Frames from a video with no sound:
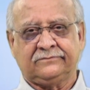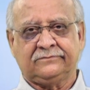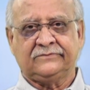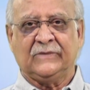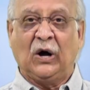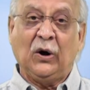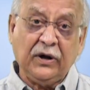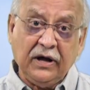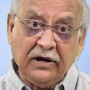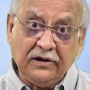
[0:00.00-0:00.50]

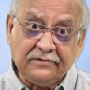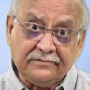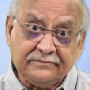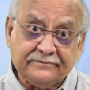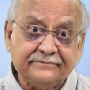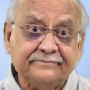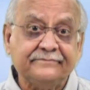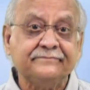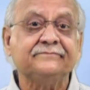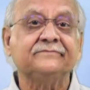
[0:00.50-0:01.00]
Okay,
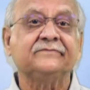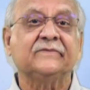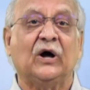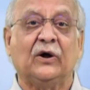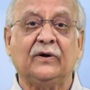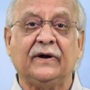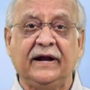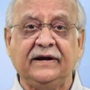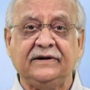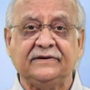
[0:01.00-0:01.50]
all
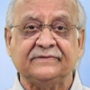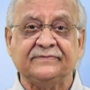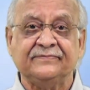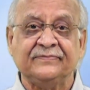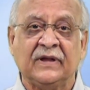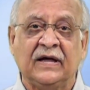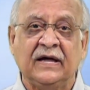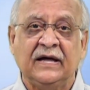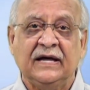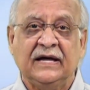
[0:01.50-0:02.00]
right.
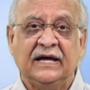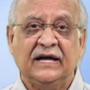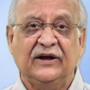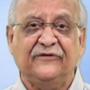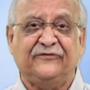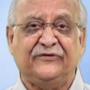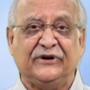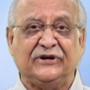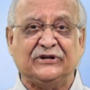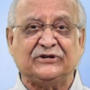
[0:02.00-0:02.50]
If
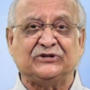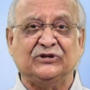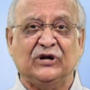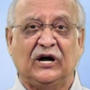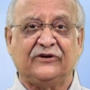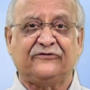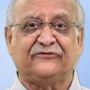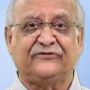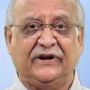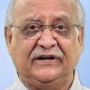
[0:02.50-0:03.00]
it is
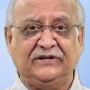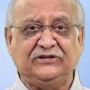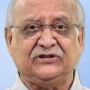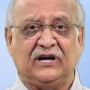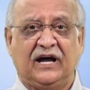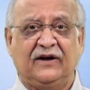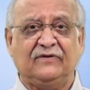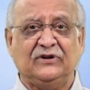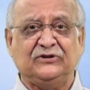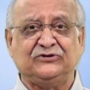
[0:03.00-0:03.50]
not French,
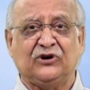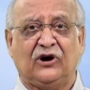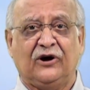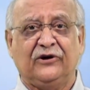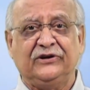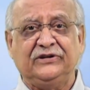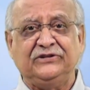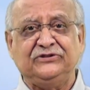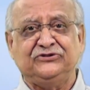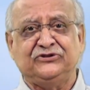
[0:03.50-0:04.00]
I will
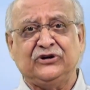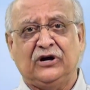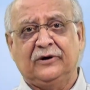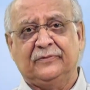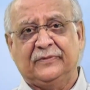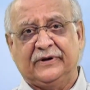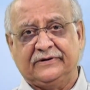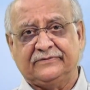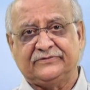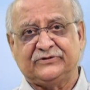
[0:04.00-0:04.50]
join
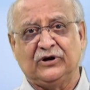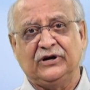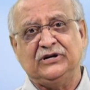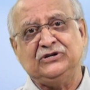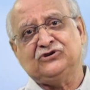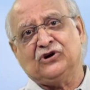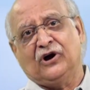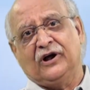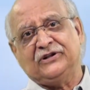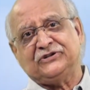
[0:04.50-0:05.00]
German. So he
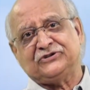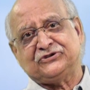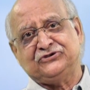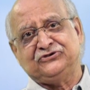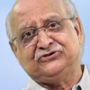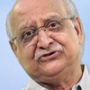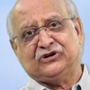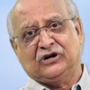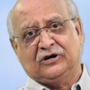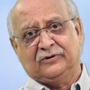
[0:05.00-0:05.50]
joins
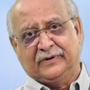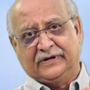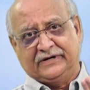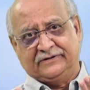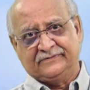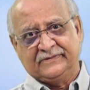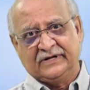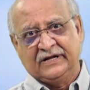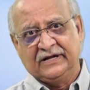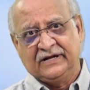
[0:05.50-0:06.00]
German,
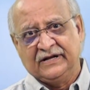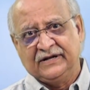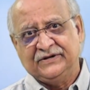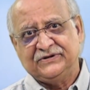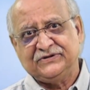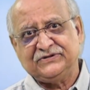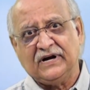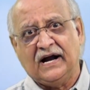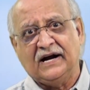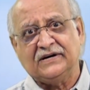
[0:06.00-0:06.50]

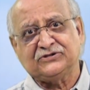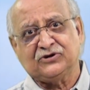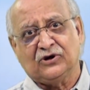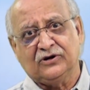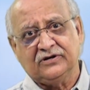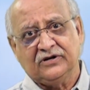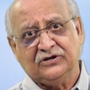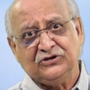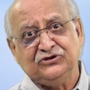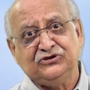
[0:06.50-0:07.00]
starts
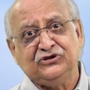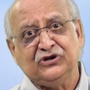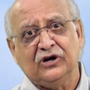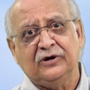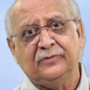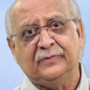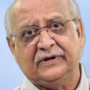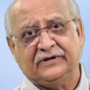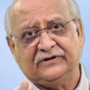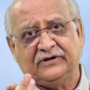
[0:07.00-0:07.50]
on
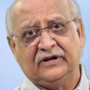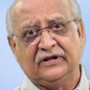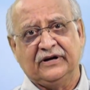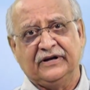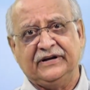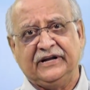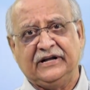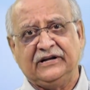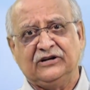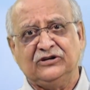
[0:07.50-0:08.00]
German,
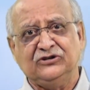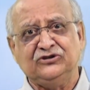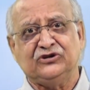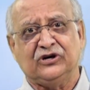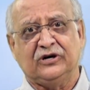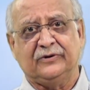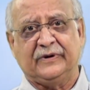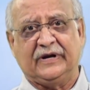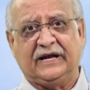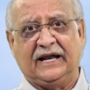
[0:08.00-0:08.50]
learning
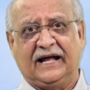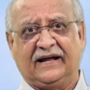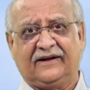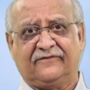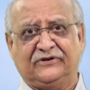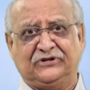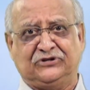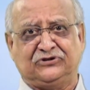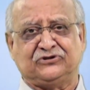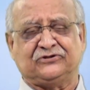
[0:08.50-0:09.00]
German
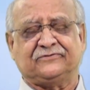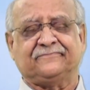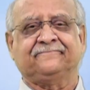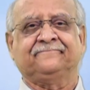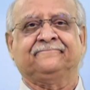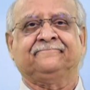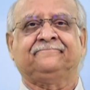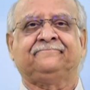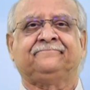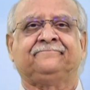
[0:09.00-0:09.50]
language.
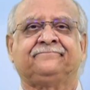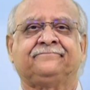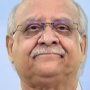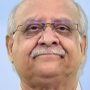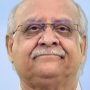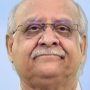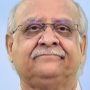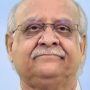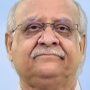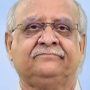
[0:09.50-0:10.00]

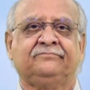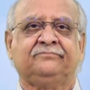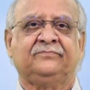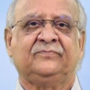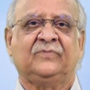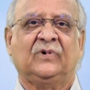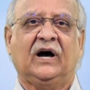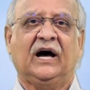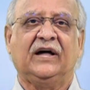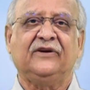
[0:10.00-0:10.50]

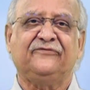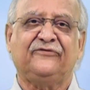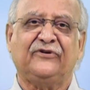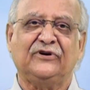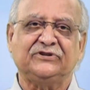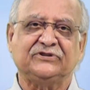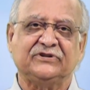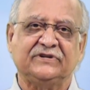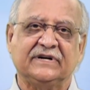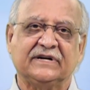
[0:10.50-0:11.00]

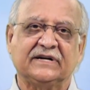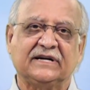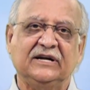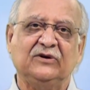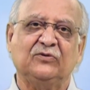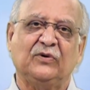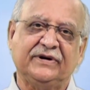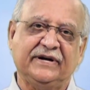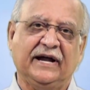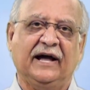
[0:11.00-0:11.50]
Unfortunately,
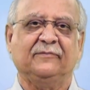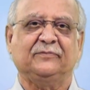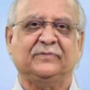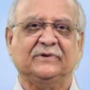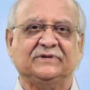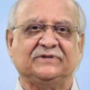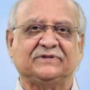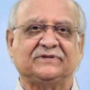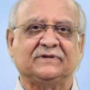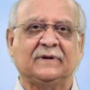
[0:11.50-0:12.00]
what
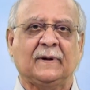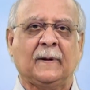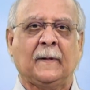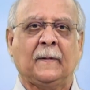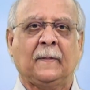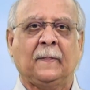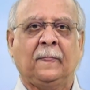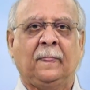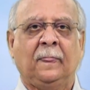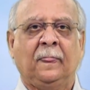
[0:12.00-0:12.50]
happens?
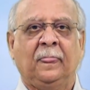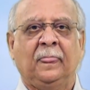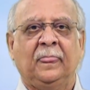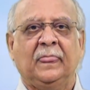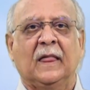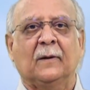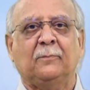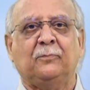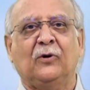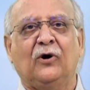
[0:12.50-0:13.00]

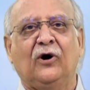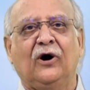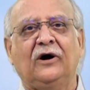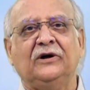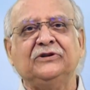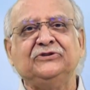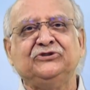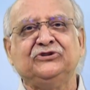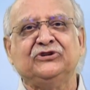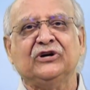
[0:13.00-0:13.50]
The
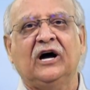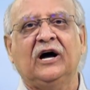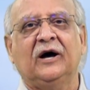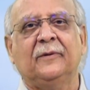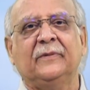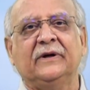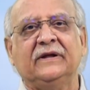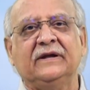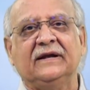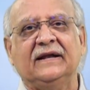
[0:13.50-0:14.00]
poor
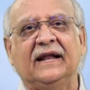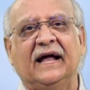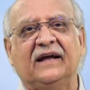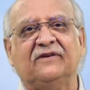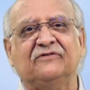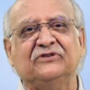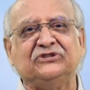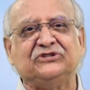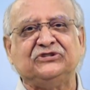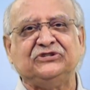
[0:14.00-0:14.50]
German
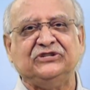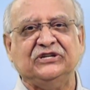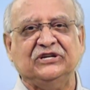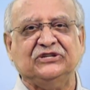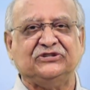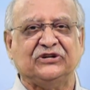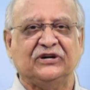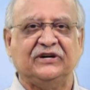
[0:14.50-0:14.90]
language teacher